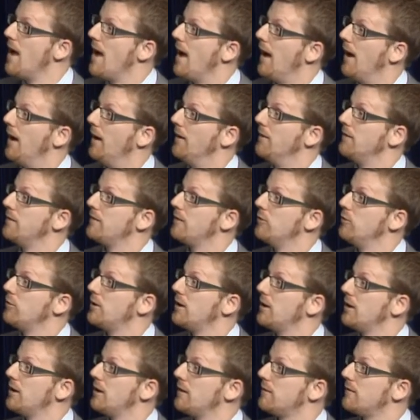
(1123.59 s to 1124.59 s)
And
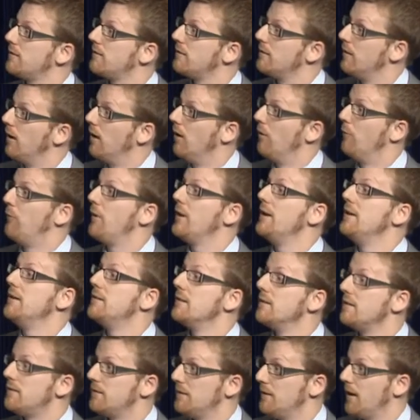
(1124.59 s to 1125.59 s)
looking at uh,
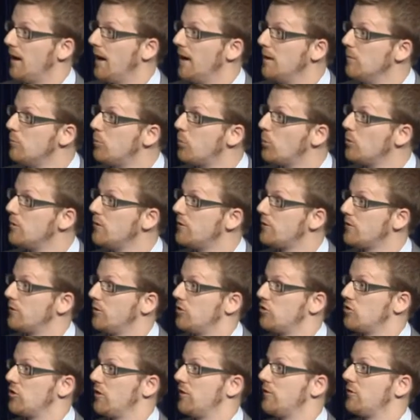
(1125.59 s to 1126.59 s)
validated endpoints
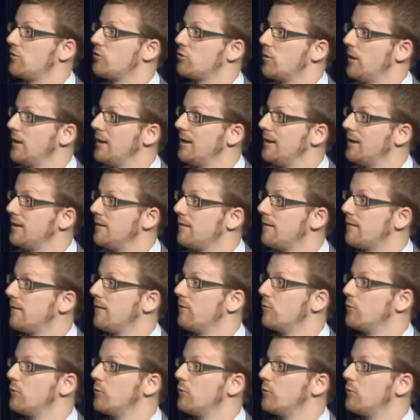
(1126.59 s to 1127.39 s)
such as stride length,